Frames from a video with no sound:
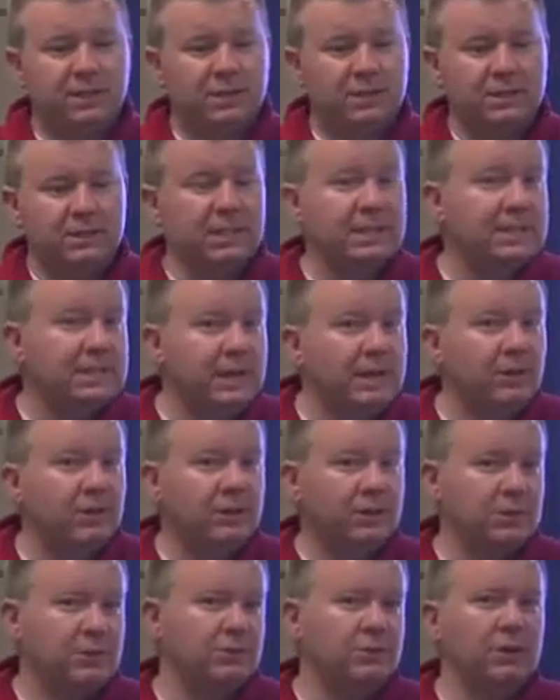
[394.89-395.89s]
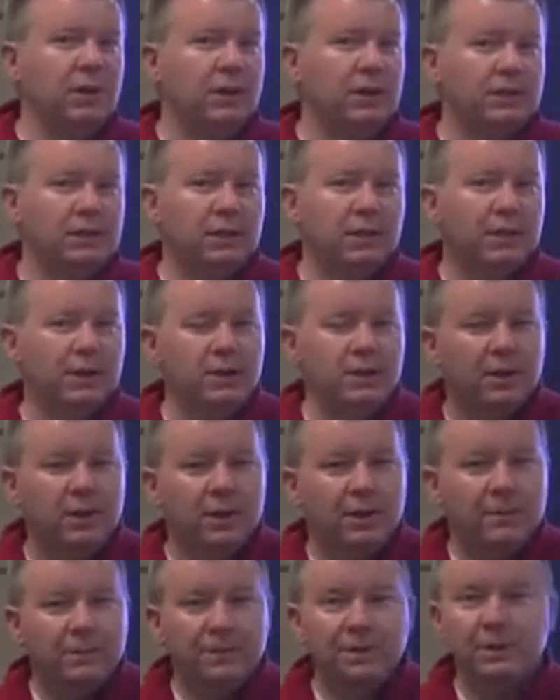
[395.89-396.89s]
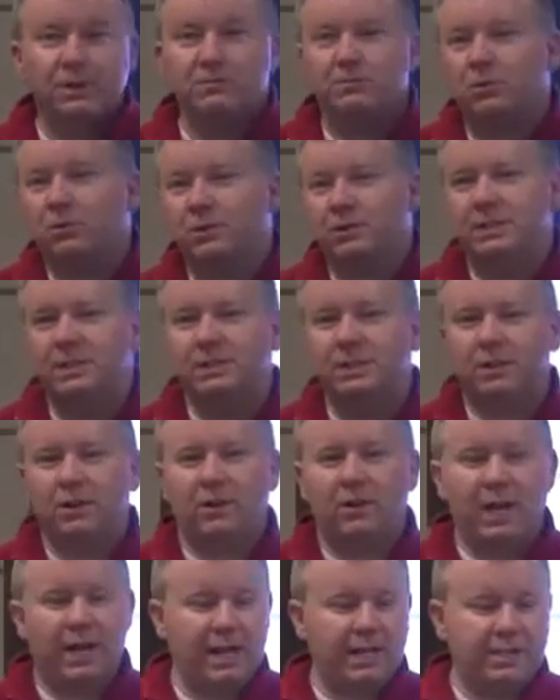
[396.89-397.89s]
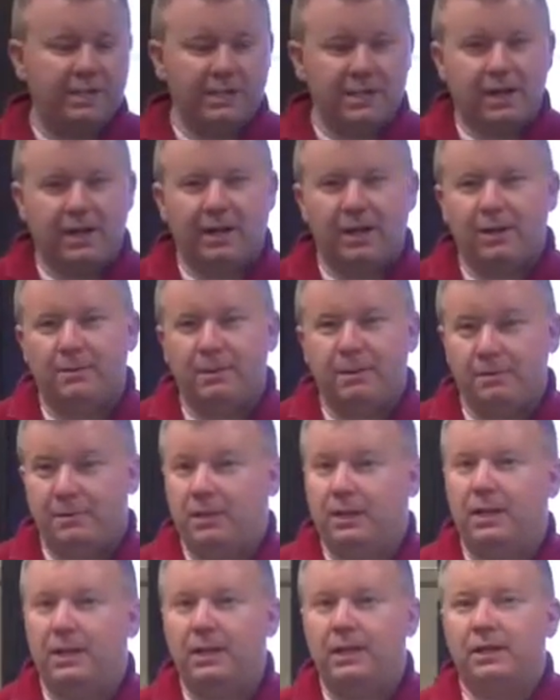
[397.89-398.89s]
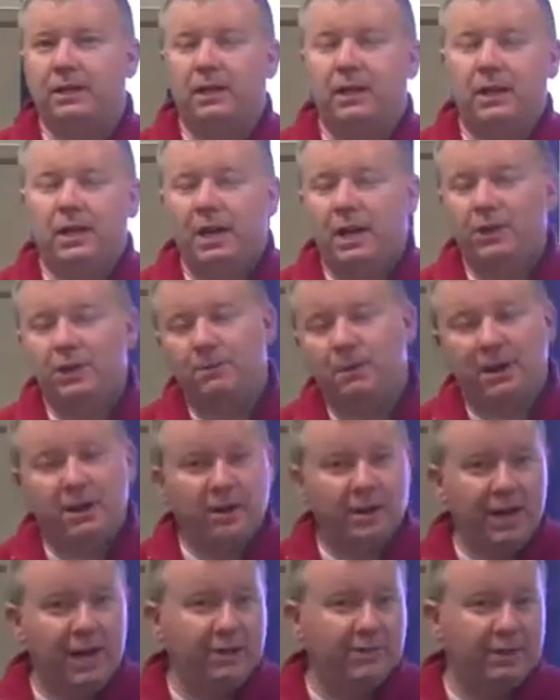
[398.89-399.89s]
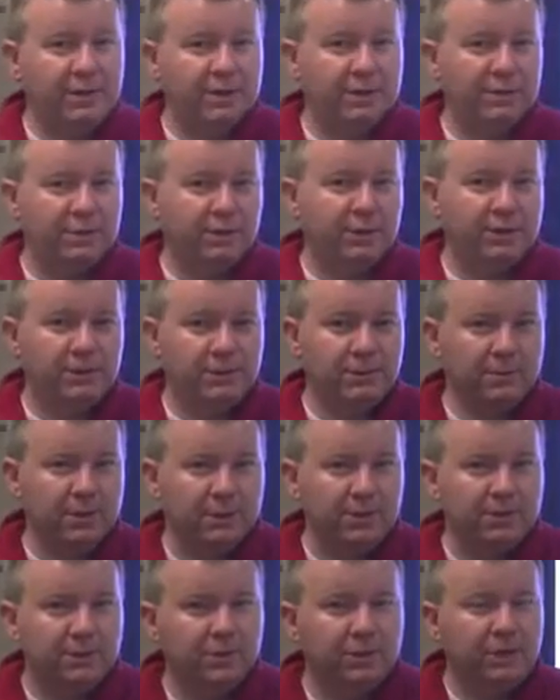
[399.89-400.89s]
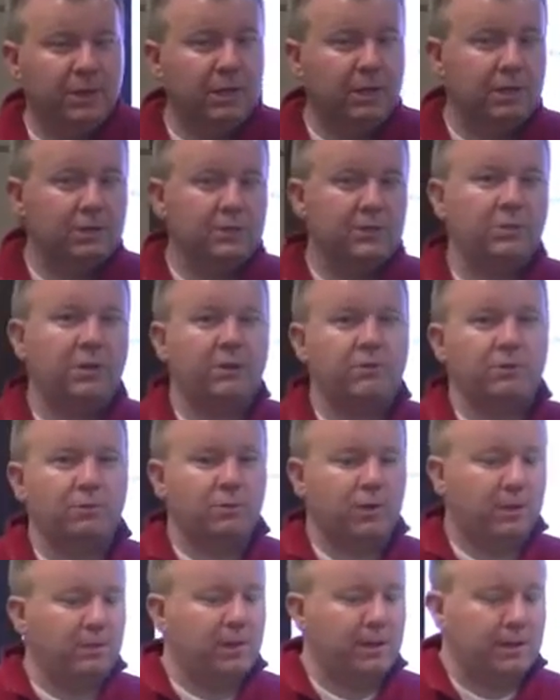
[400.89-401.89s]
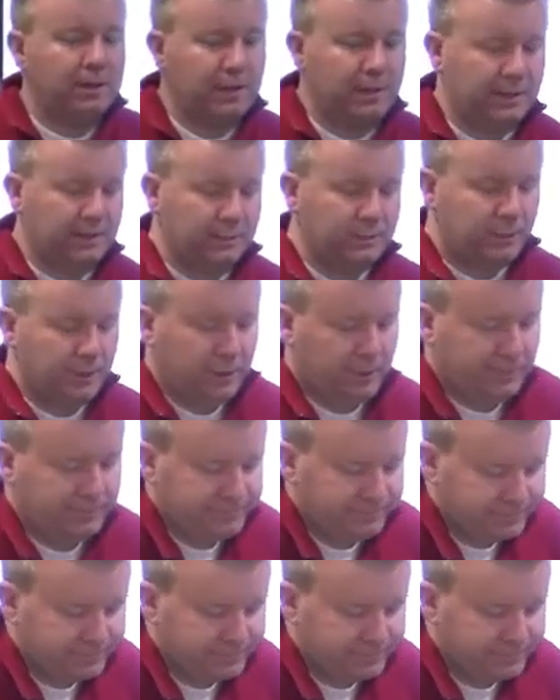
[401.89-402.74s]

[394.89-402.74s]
detail that you got there. Because more detail adds time and money, and you might not have that as a project manager. So you have to worry about that as well.